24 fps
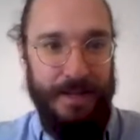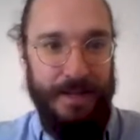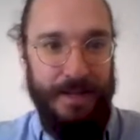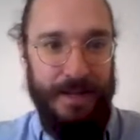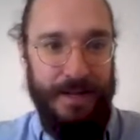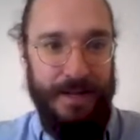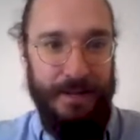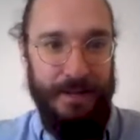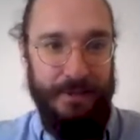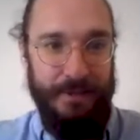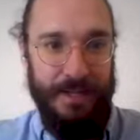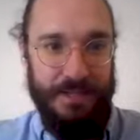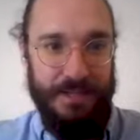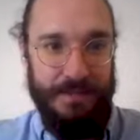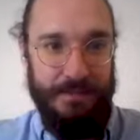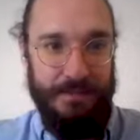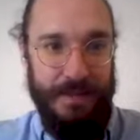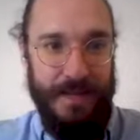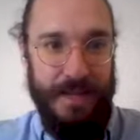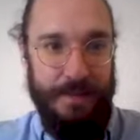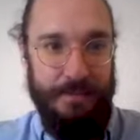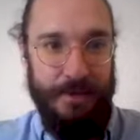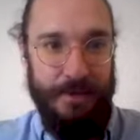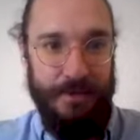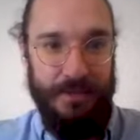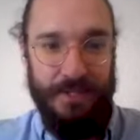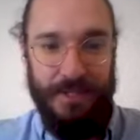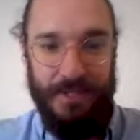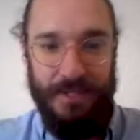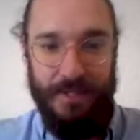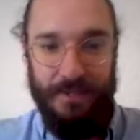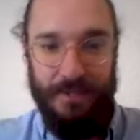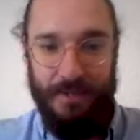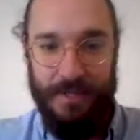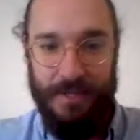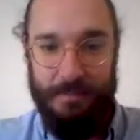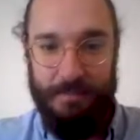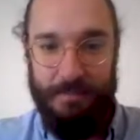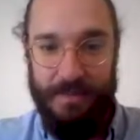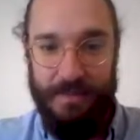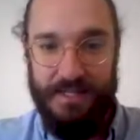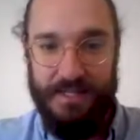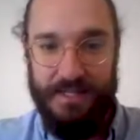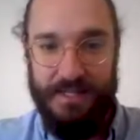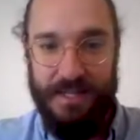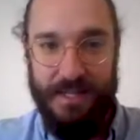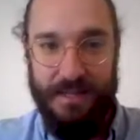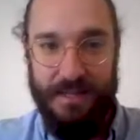We got some ammo here, we got
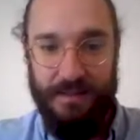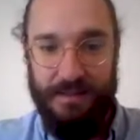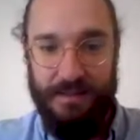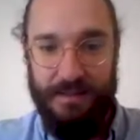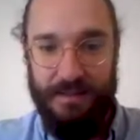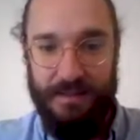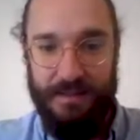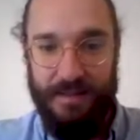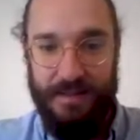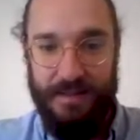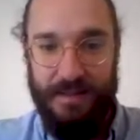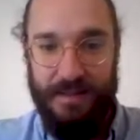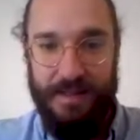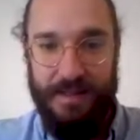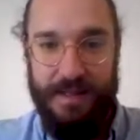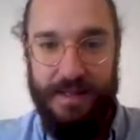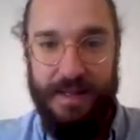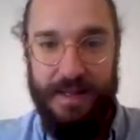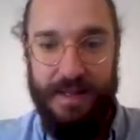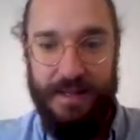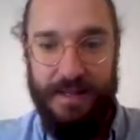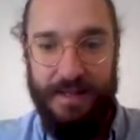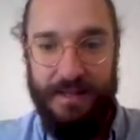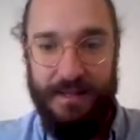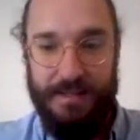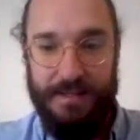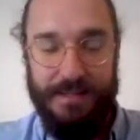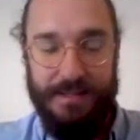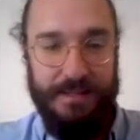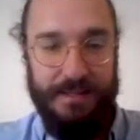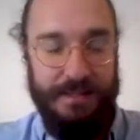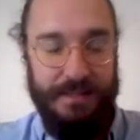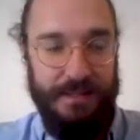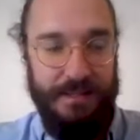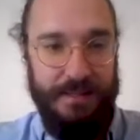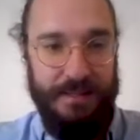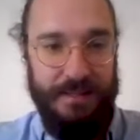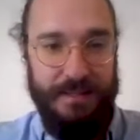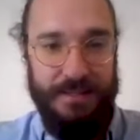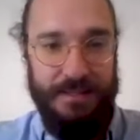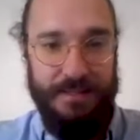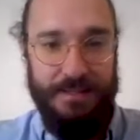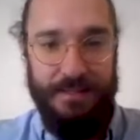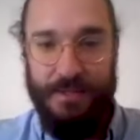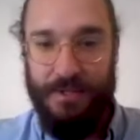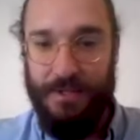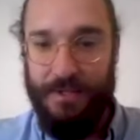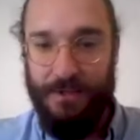base health, and
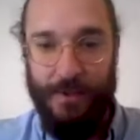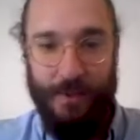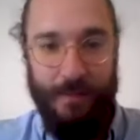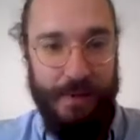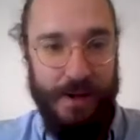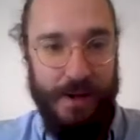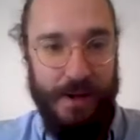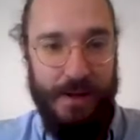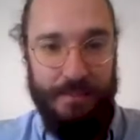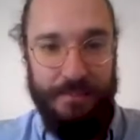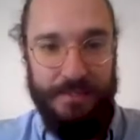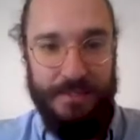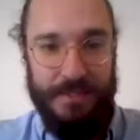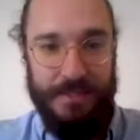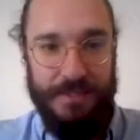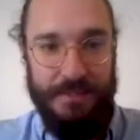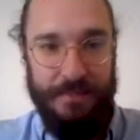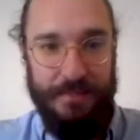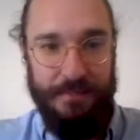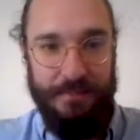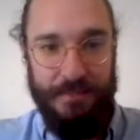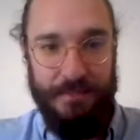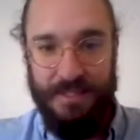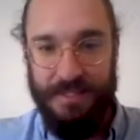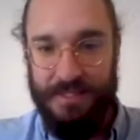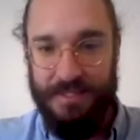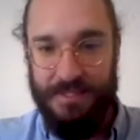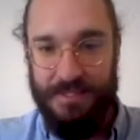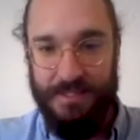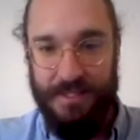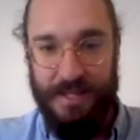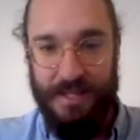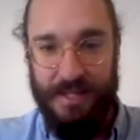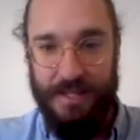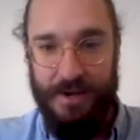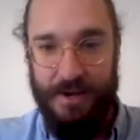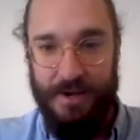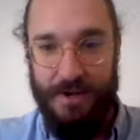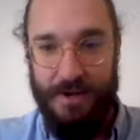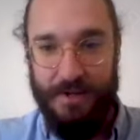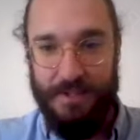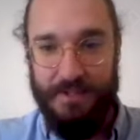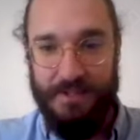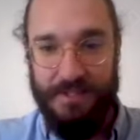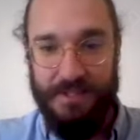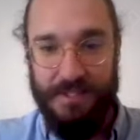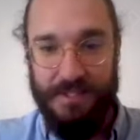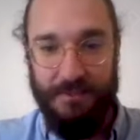there are no bombs because they are
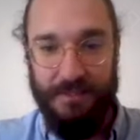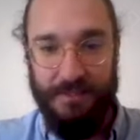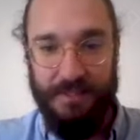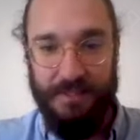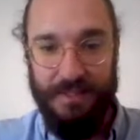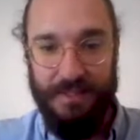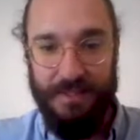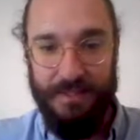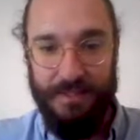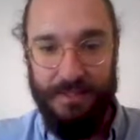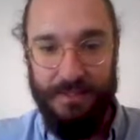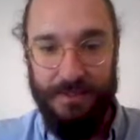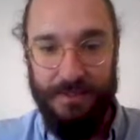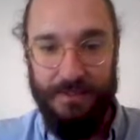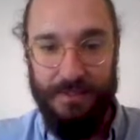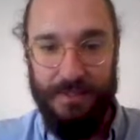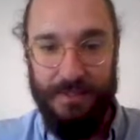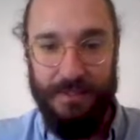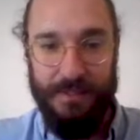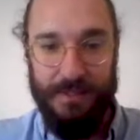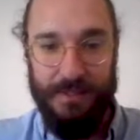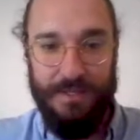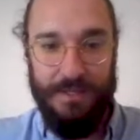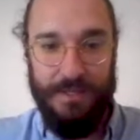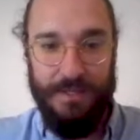secretly encoded